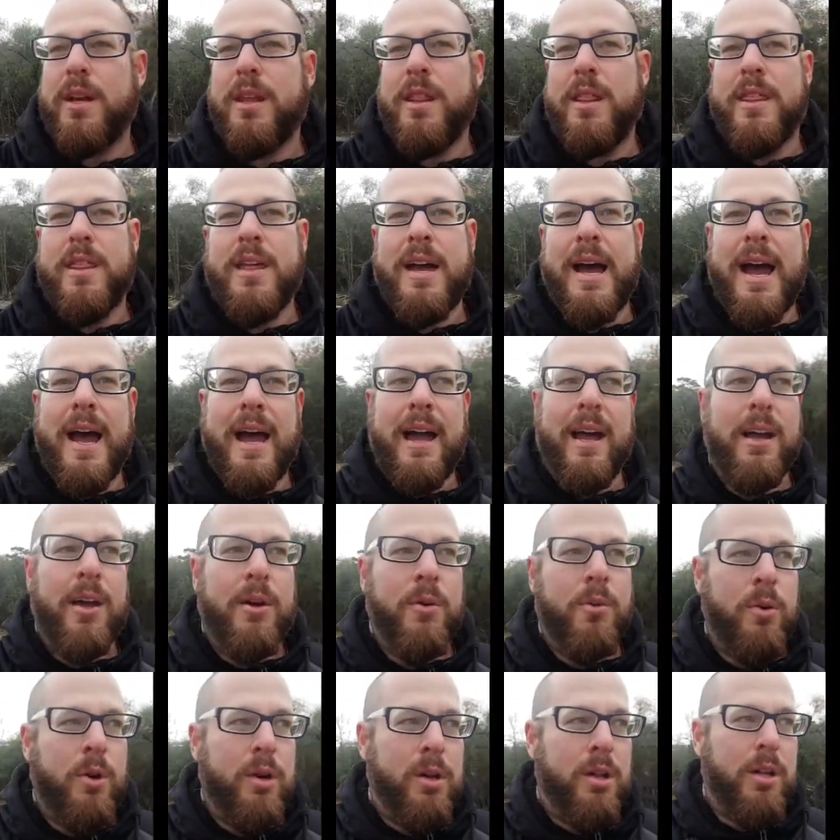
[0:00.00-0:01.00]
that
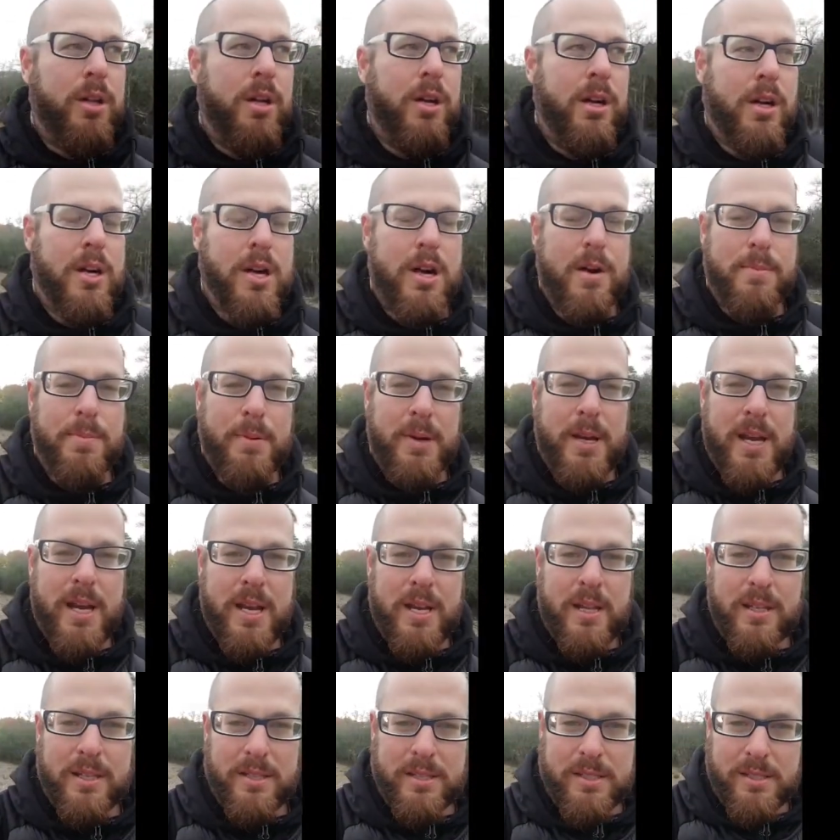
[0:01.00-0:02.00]
it will
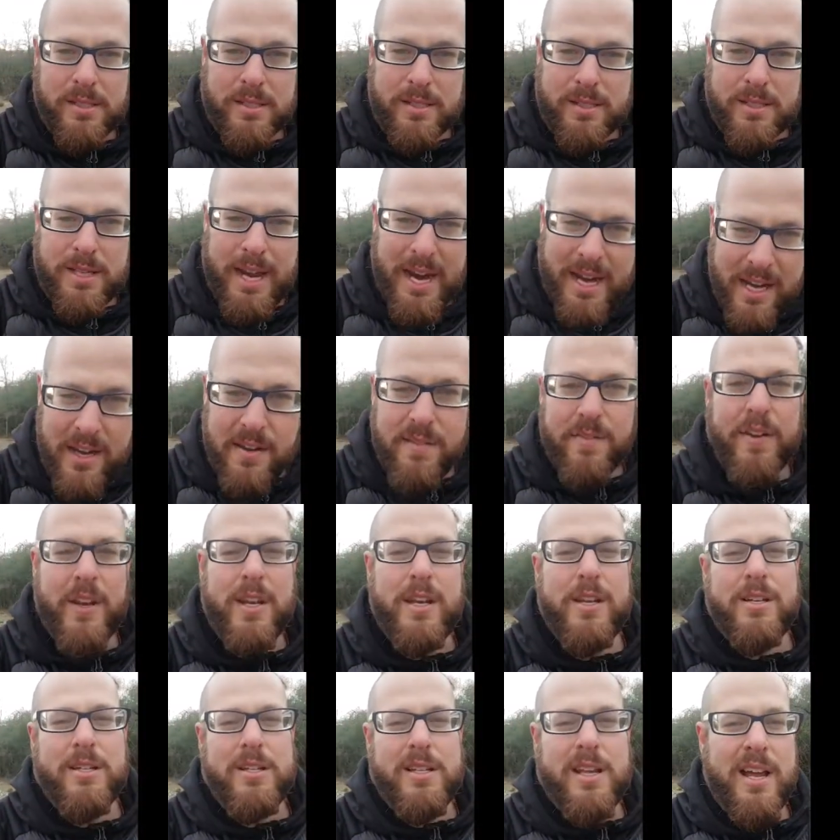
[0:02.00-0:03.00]
accompany this second
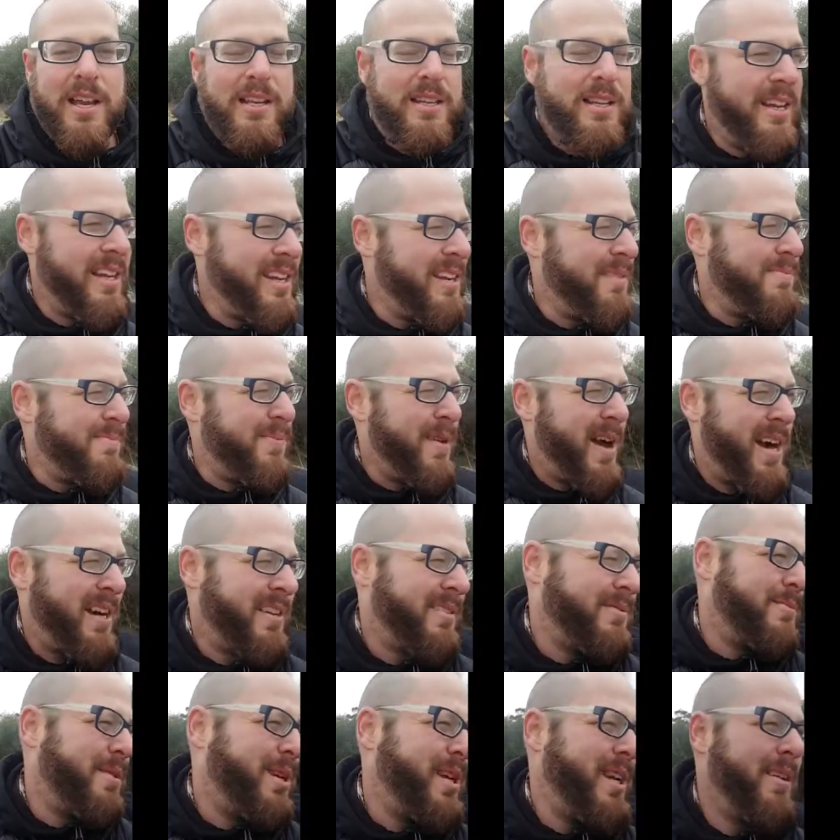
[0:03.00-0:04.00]
video that I did
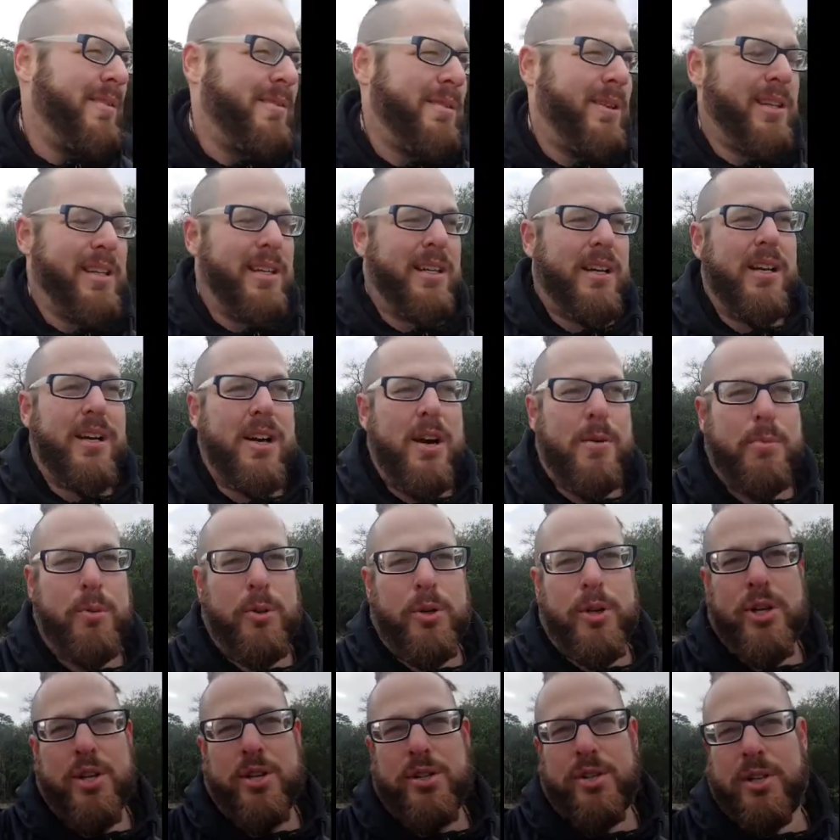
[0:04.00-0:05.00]
approximately, I think, a
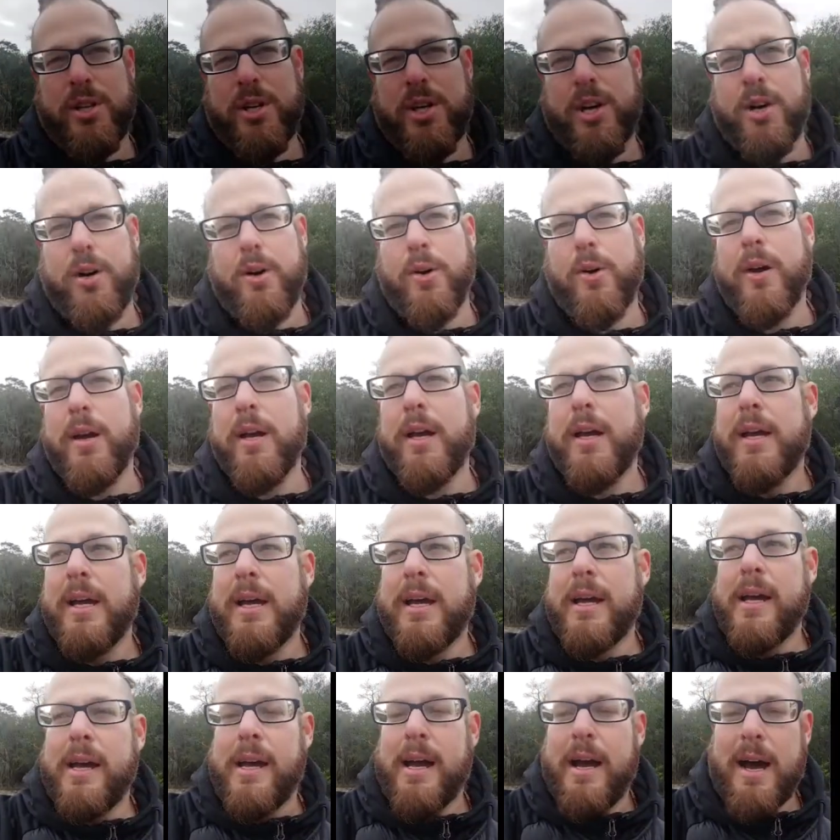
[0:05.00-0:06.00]
couple years ago
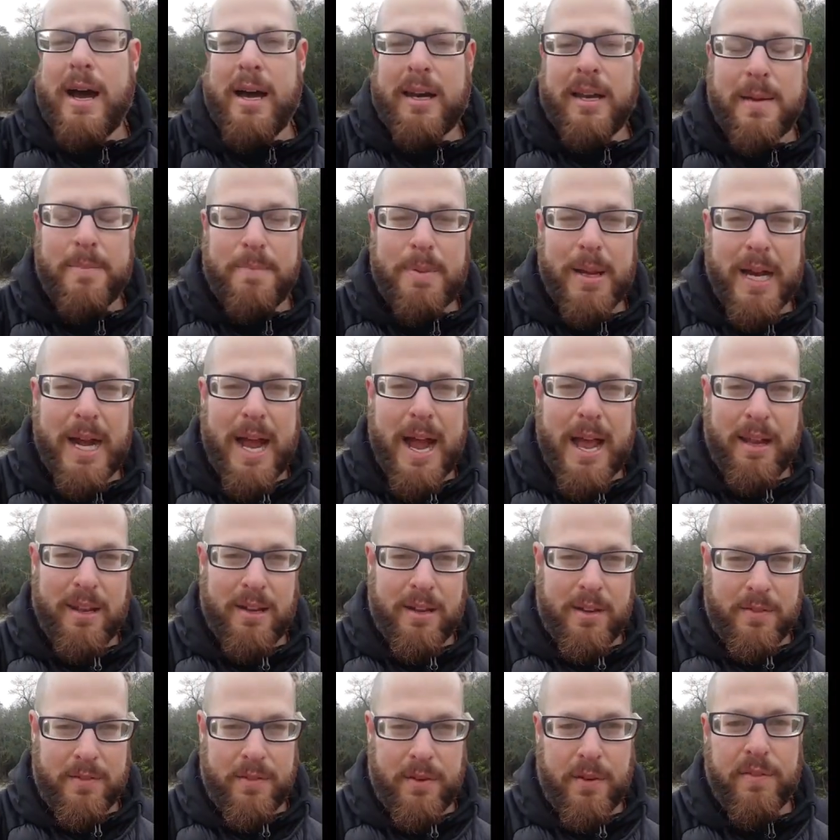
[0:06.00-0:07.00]
on the big
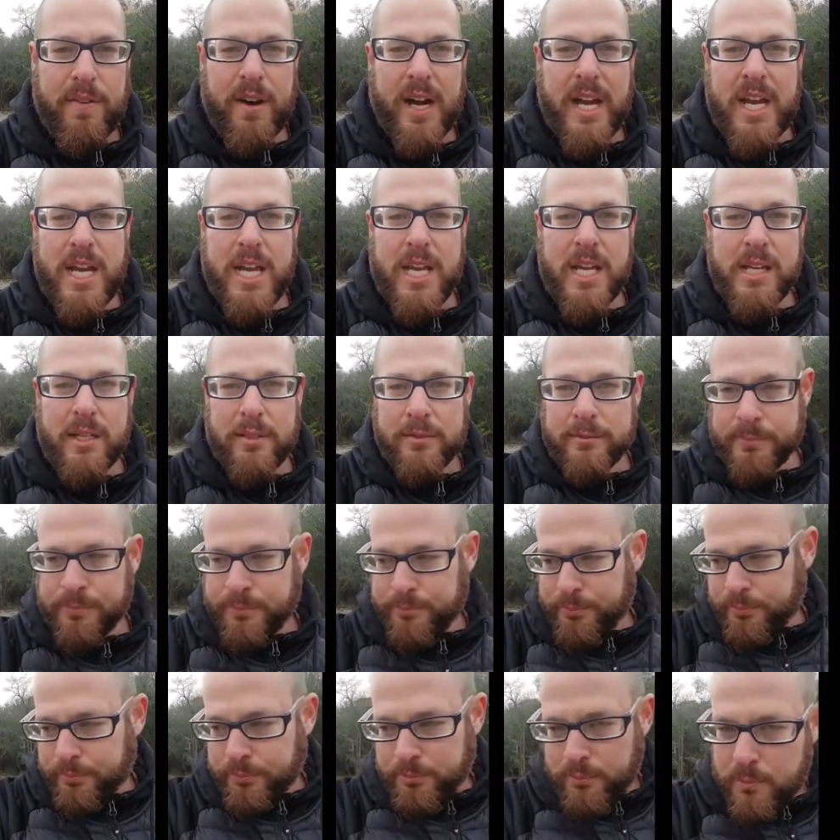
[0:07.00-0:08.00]
island of Hawaii
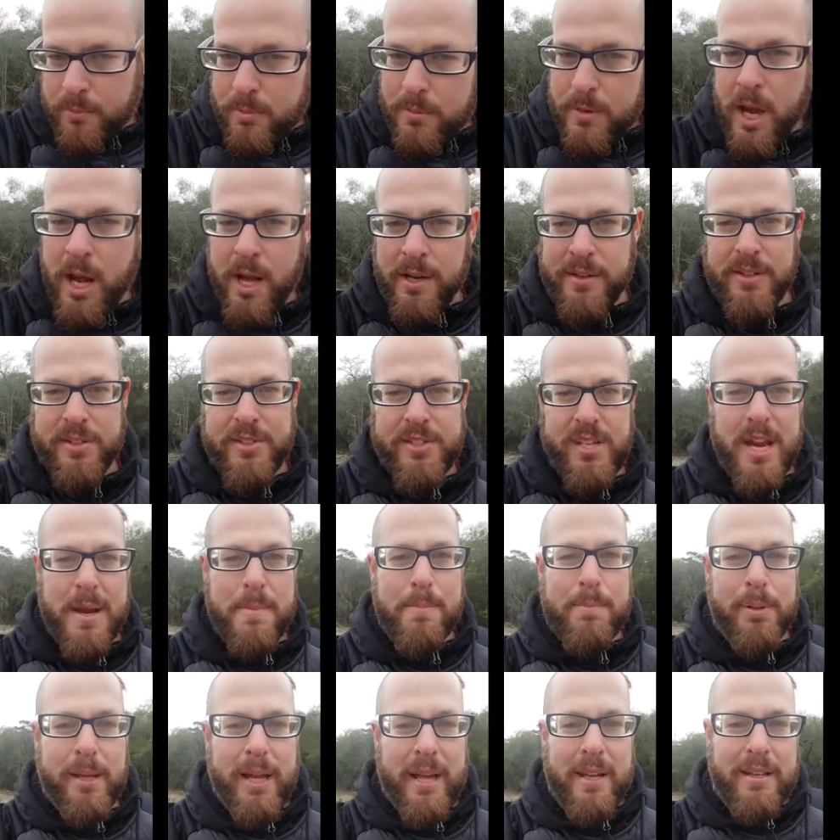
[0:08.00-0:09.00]
on the
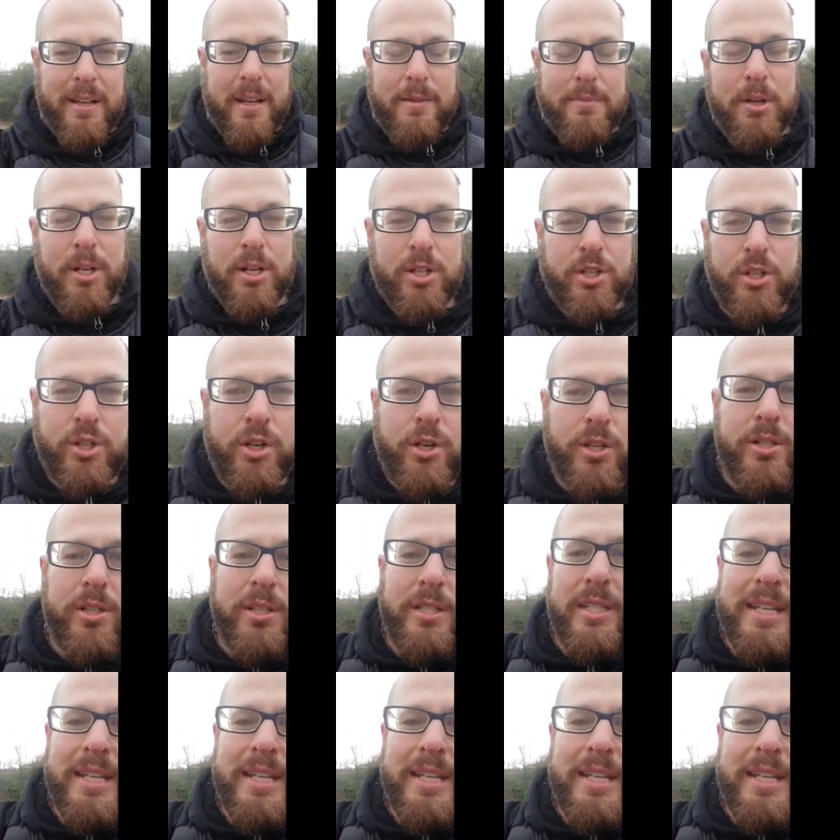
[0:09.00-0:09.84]
same plant that I'm going to show you